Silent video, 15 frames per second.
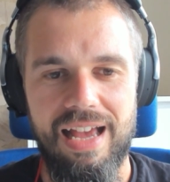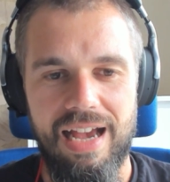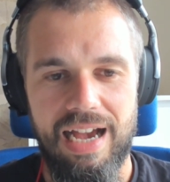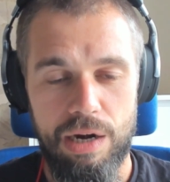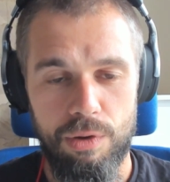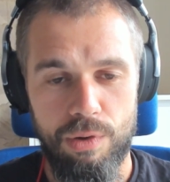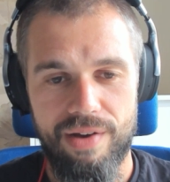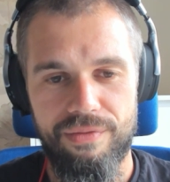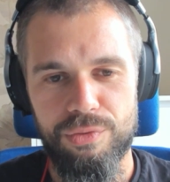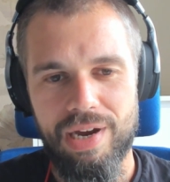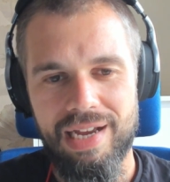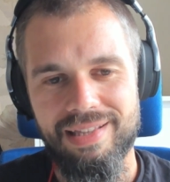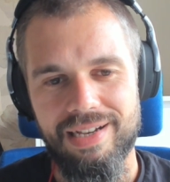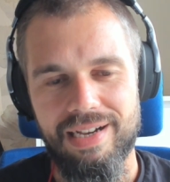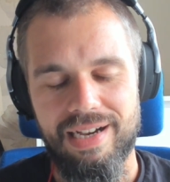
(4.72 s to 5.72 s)
Hello
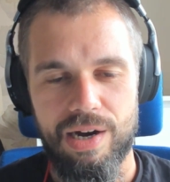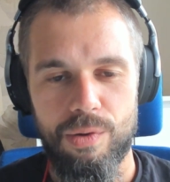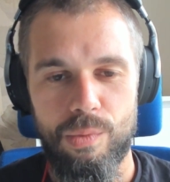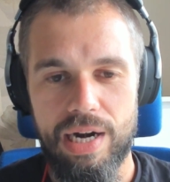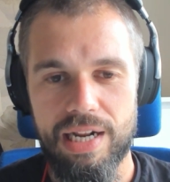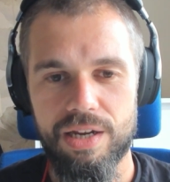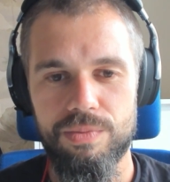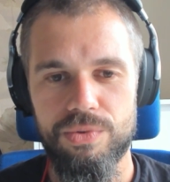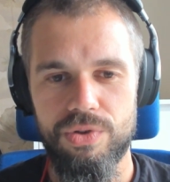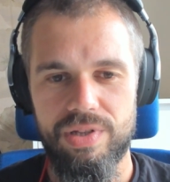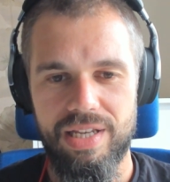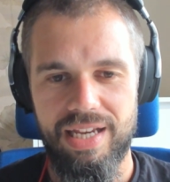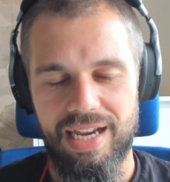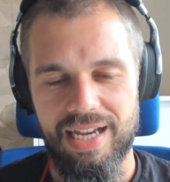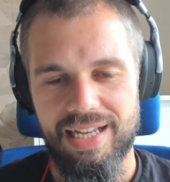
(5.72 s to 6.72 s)
everyone, welcome to
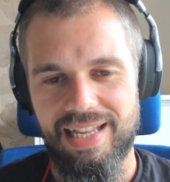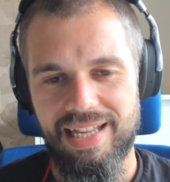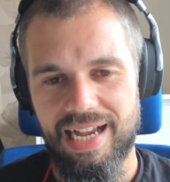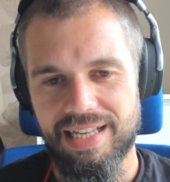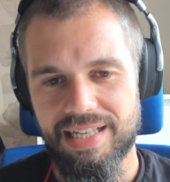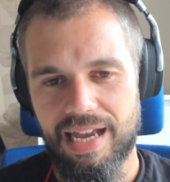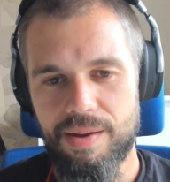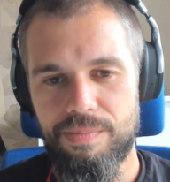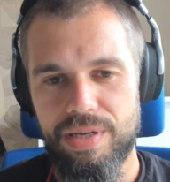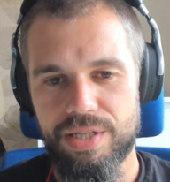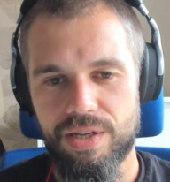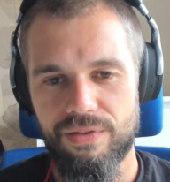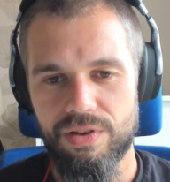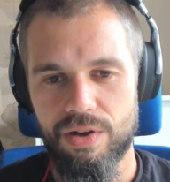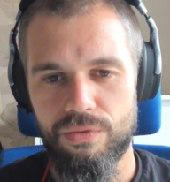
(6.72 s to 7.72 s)
the next
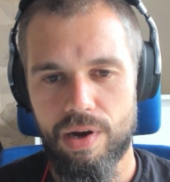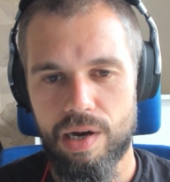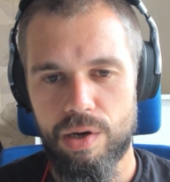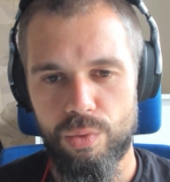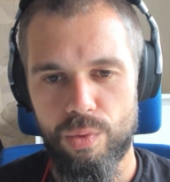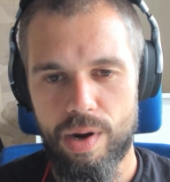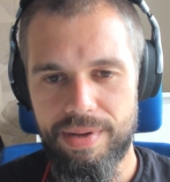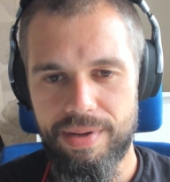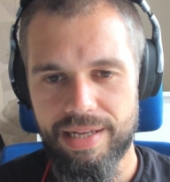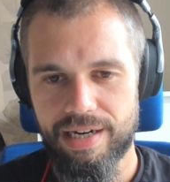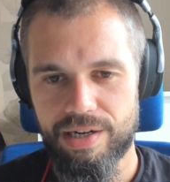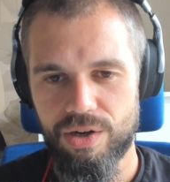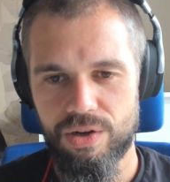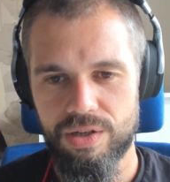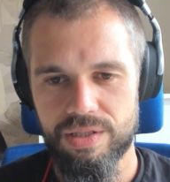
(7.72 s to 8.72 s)
episode of our
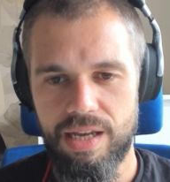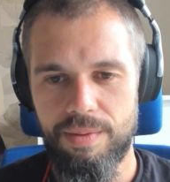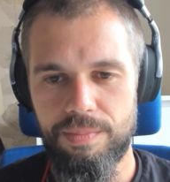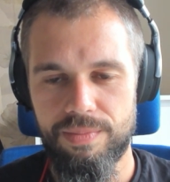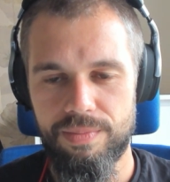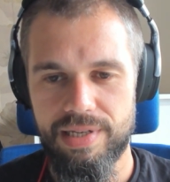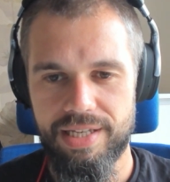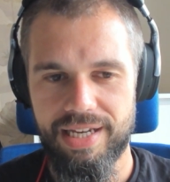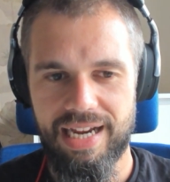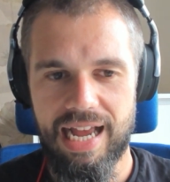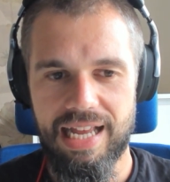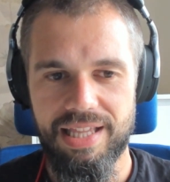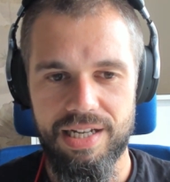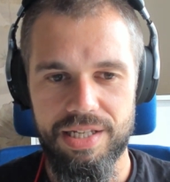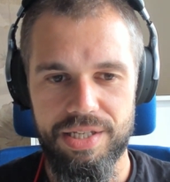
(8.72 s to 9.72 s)
webinar on implementing
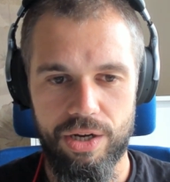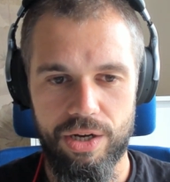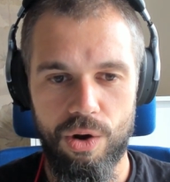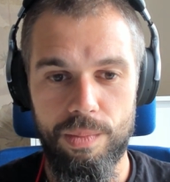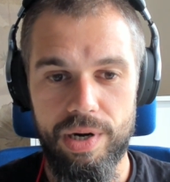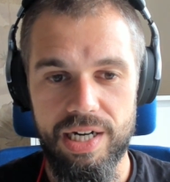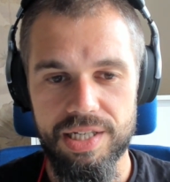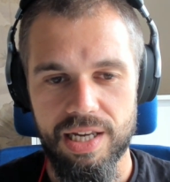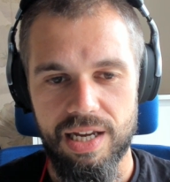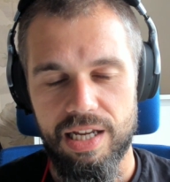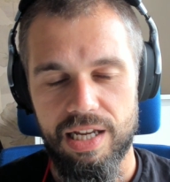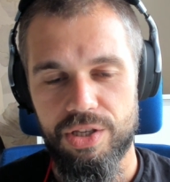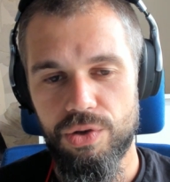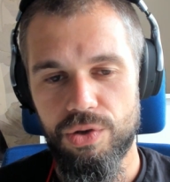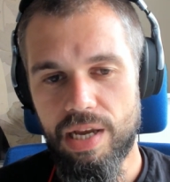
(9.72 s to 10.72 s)
headless e-commerce.
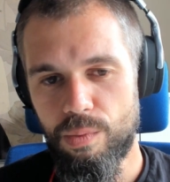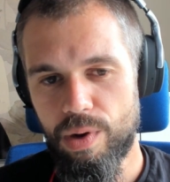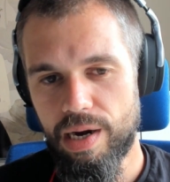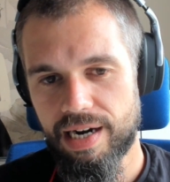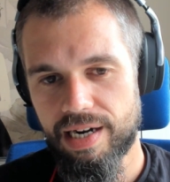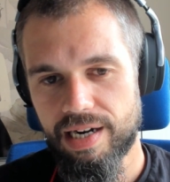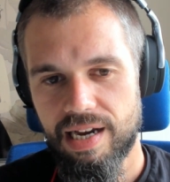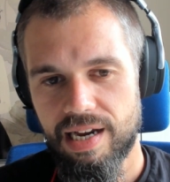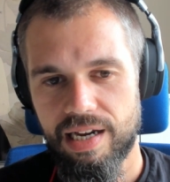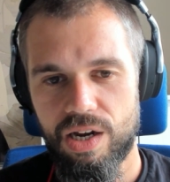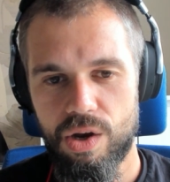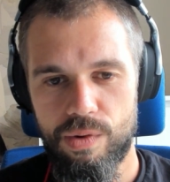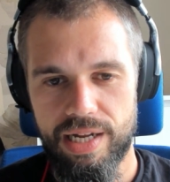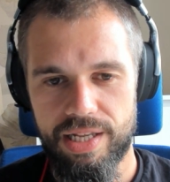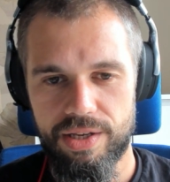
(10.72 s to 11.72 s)
Today we are
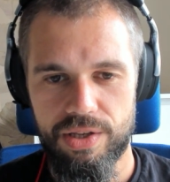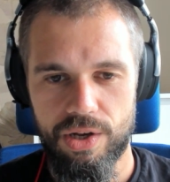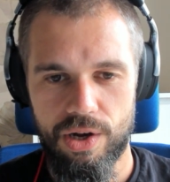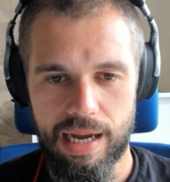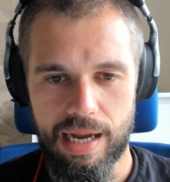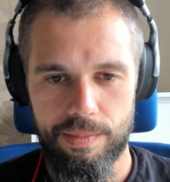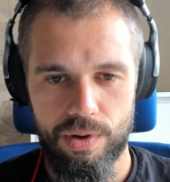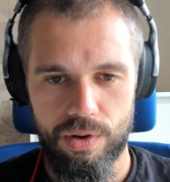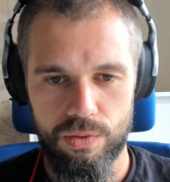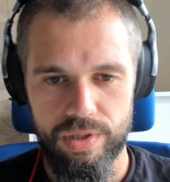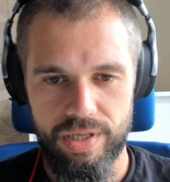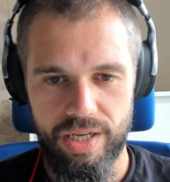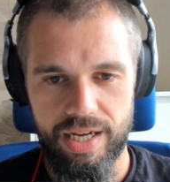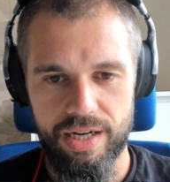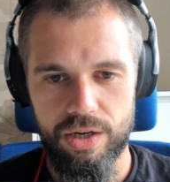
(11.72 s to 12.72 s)
going to talk about
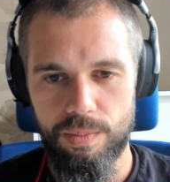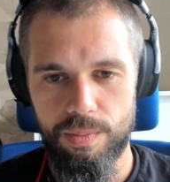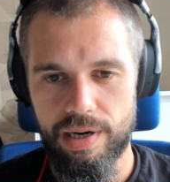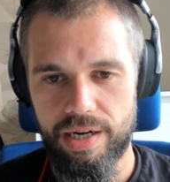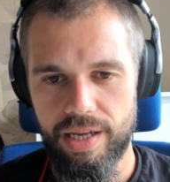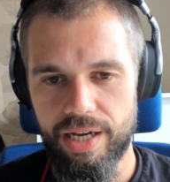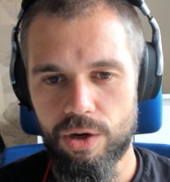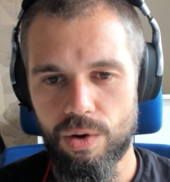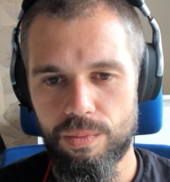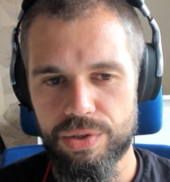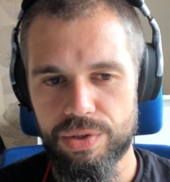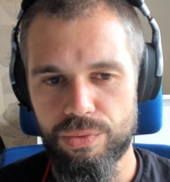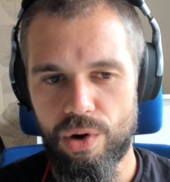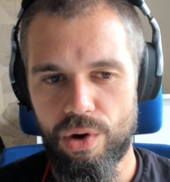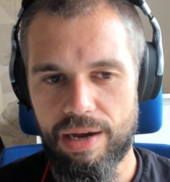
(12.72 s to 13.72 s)
the global e-commerce
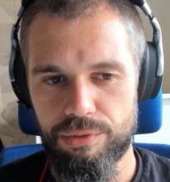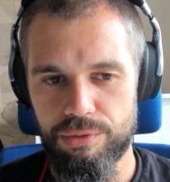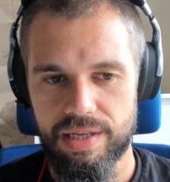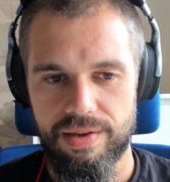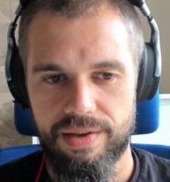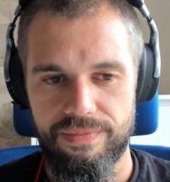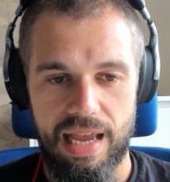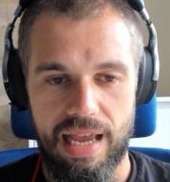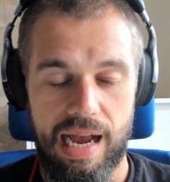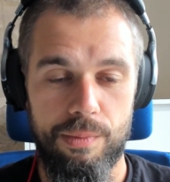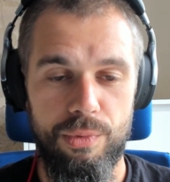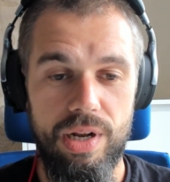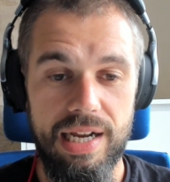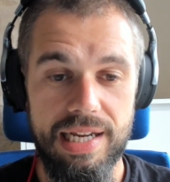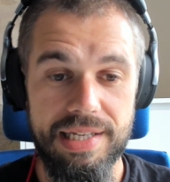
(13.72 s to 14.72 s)
rollouts. I'm
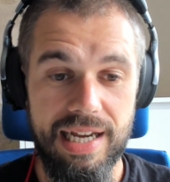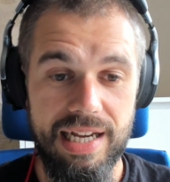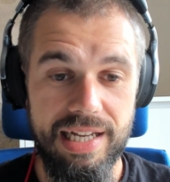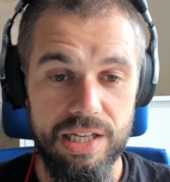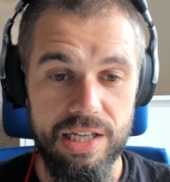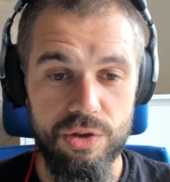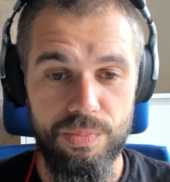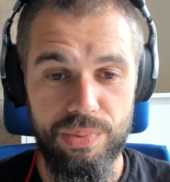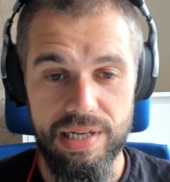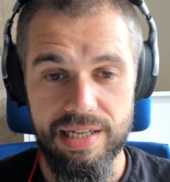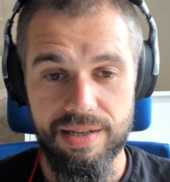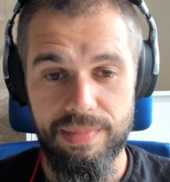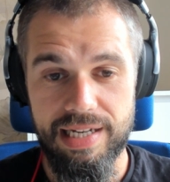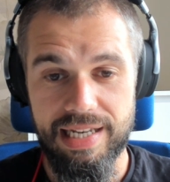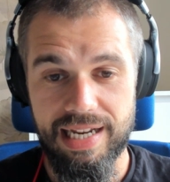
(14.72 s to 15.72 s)
really excited to
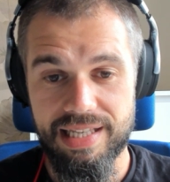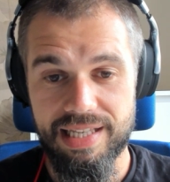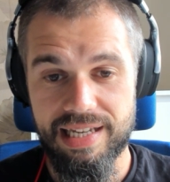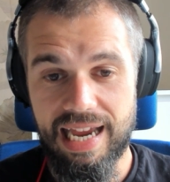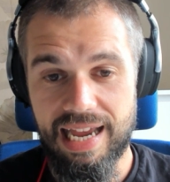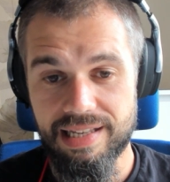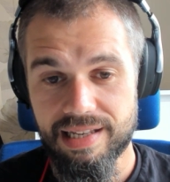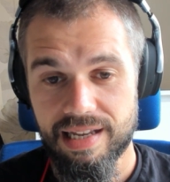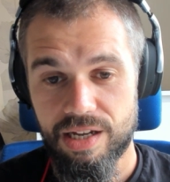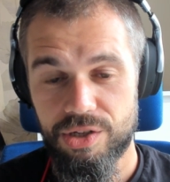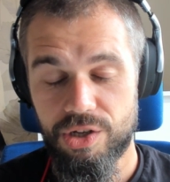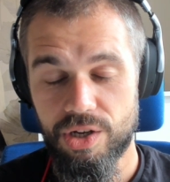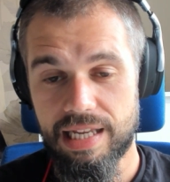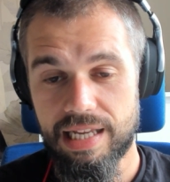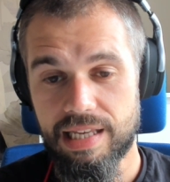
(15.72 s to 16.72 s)
present my next guest,
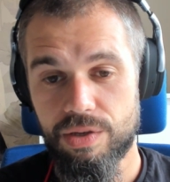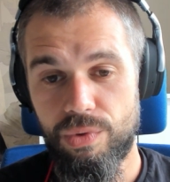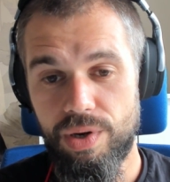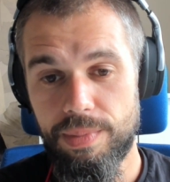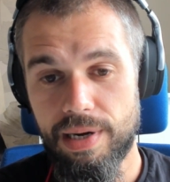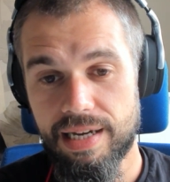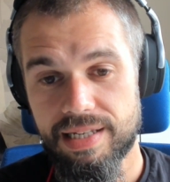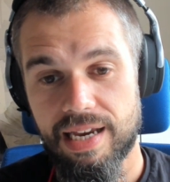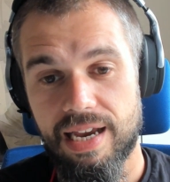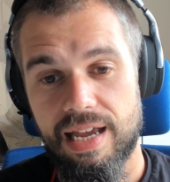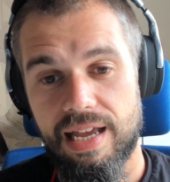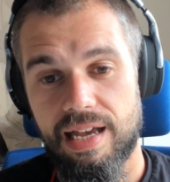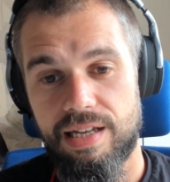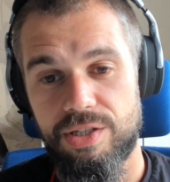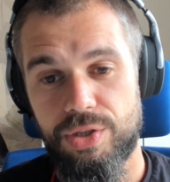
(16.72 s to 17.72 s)
Jonathan Ribas,
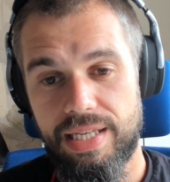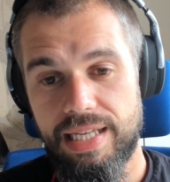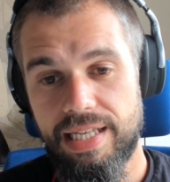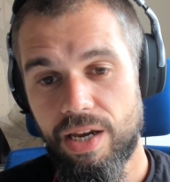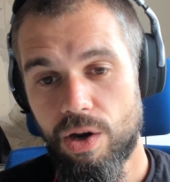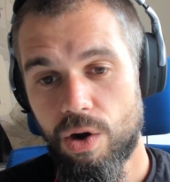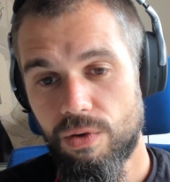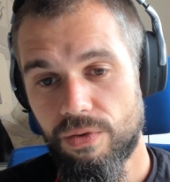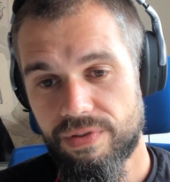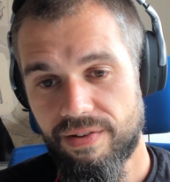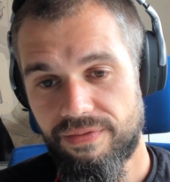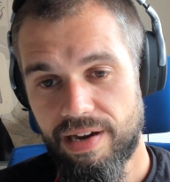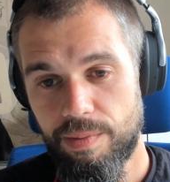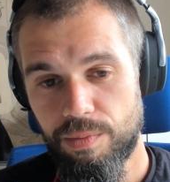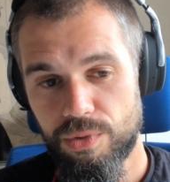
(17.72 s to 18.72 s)
CTO of the
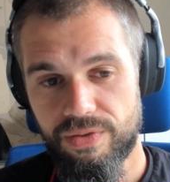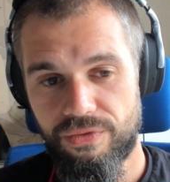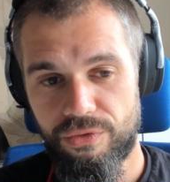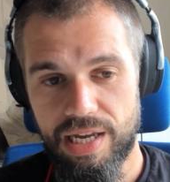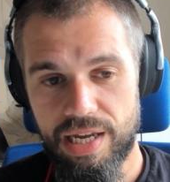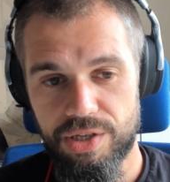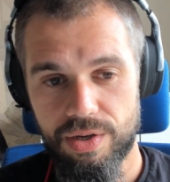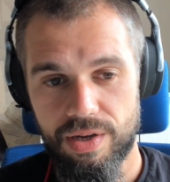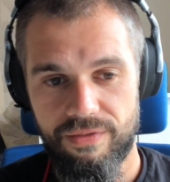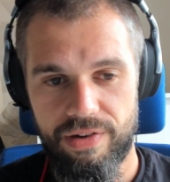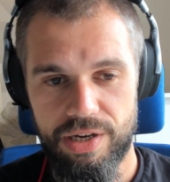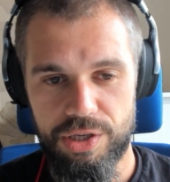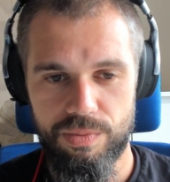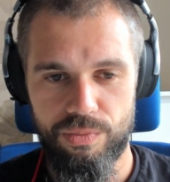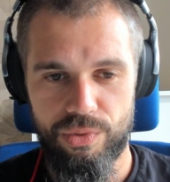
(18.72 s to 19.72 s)
famous French
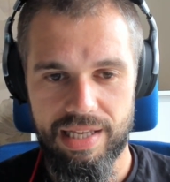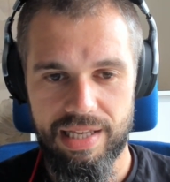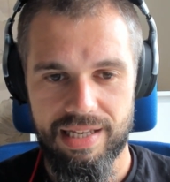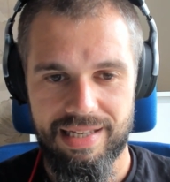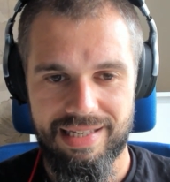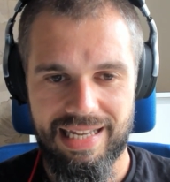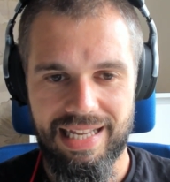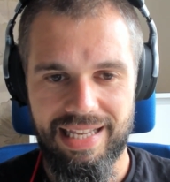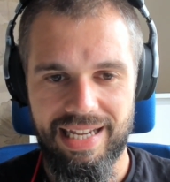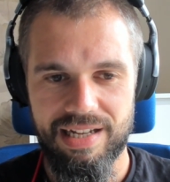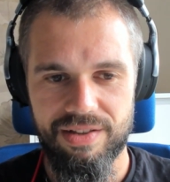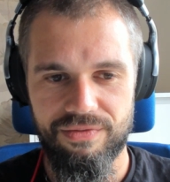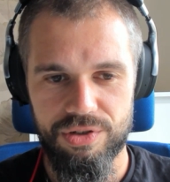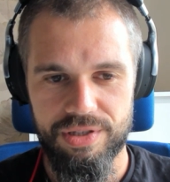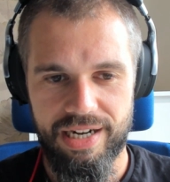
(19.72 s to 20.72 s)
fashion brand Zadig
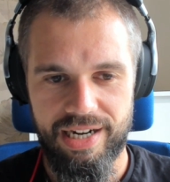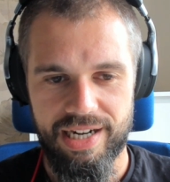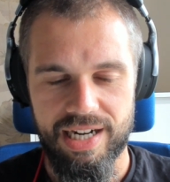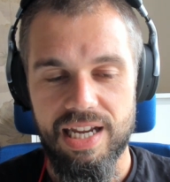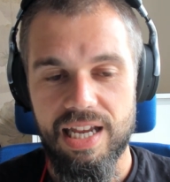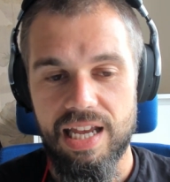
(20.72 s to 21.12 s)
Voltaire.